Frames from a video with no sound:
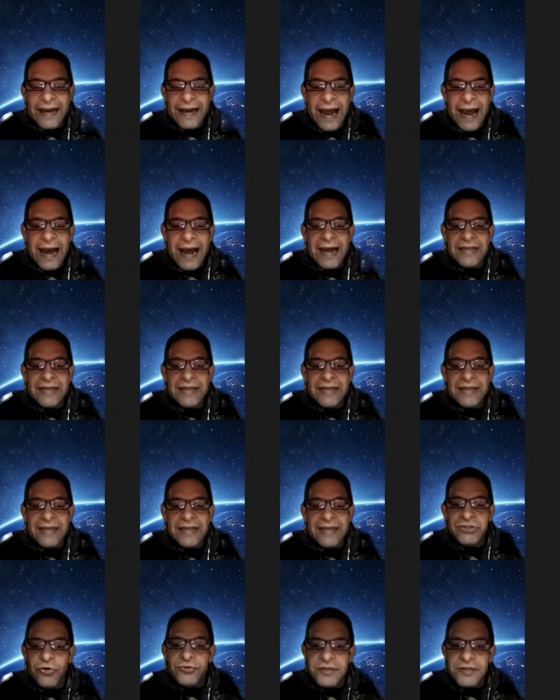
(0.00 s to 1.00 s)
And
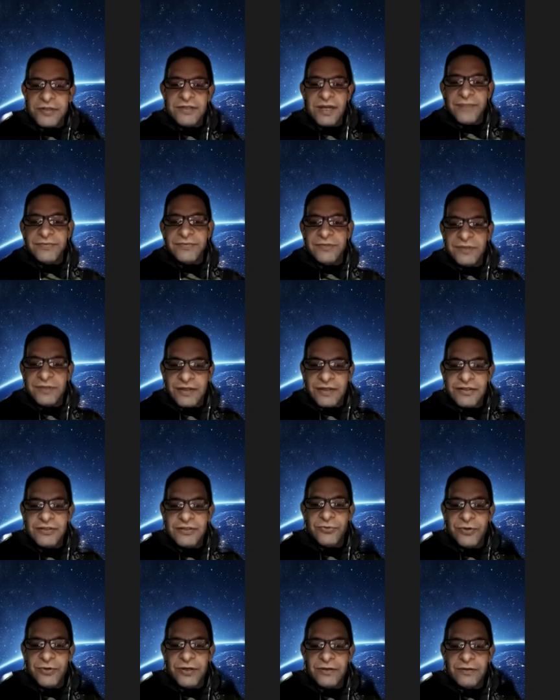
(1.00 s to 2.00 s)
I chose this time
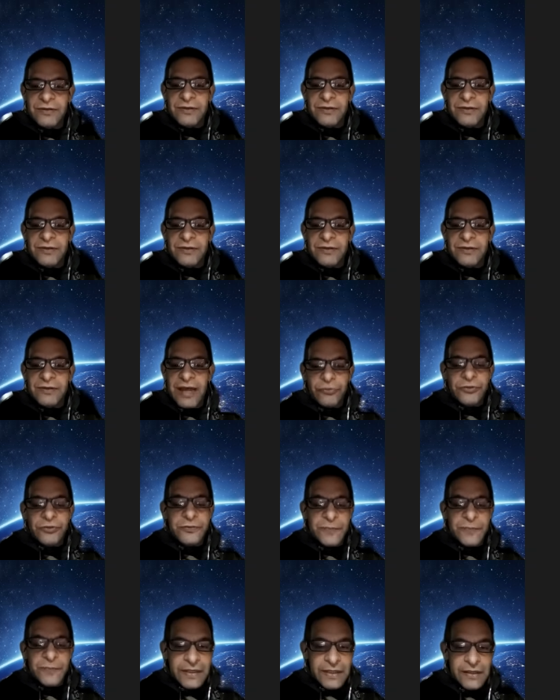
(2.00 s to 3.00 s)
to listen to it at
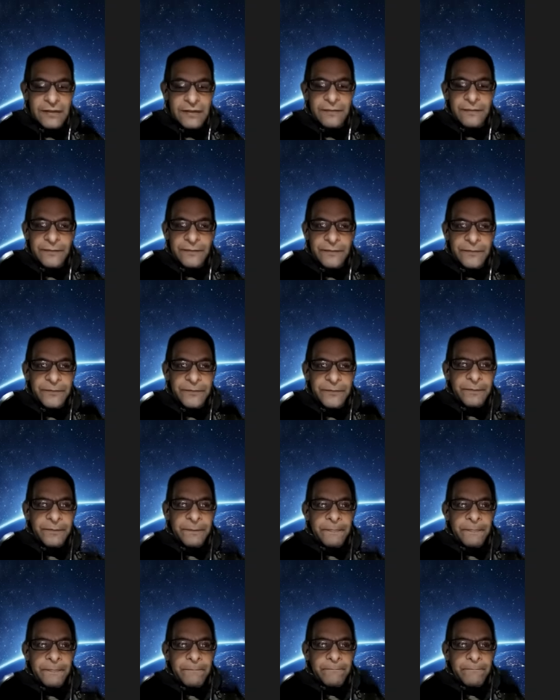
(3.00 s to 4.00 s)
normal speed.
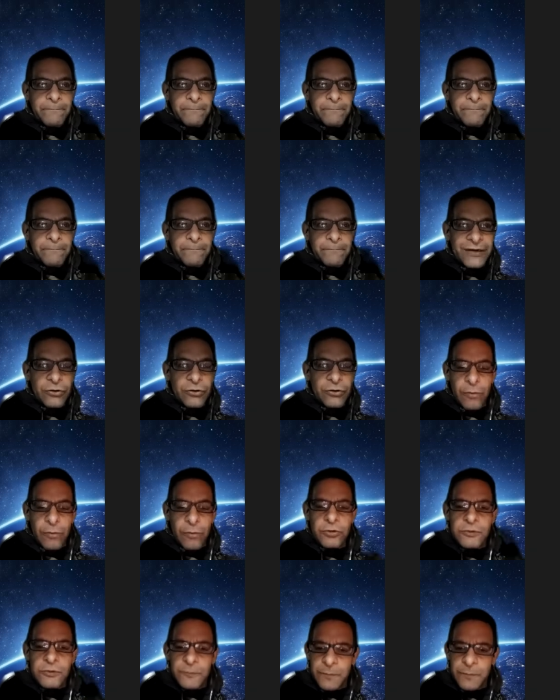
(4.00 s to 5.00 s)
And
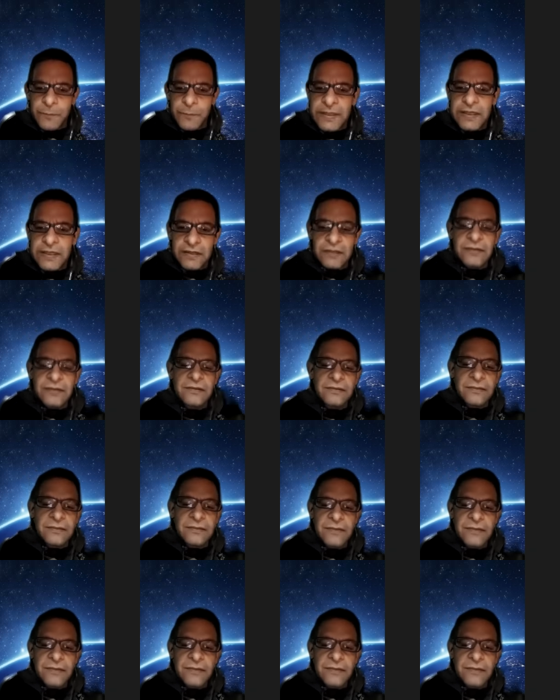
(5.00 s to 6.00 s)
at normal
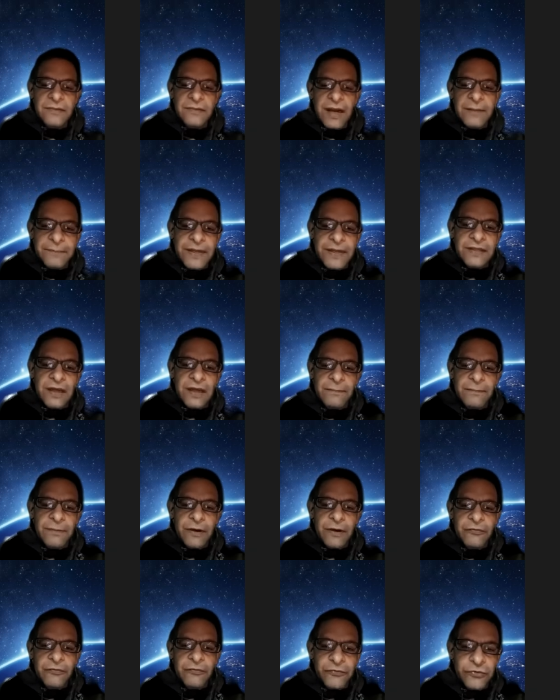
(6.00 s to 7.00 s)
speed, I
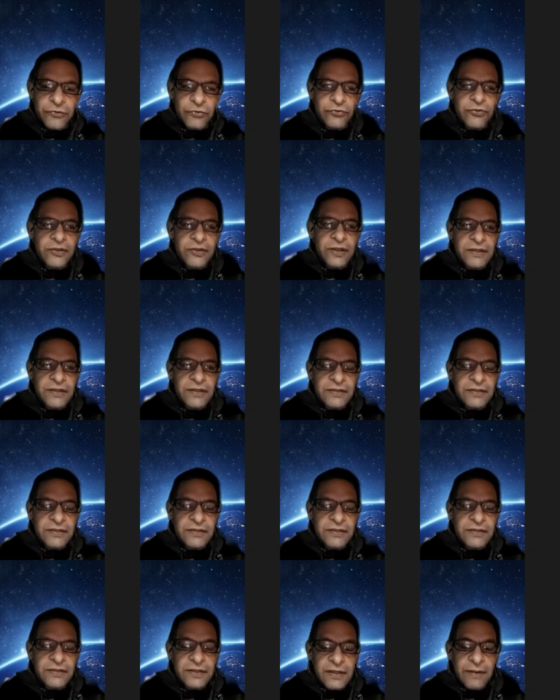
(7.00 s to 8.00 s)
picked up a few
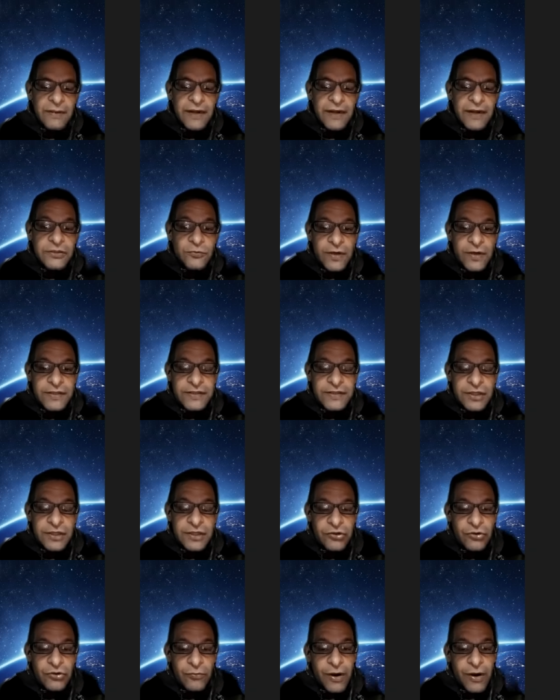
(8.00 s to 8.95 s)
things, but I just want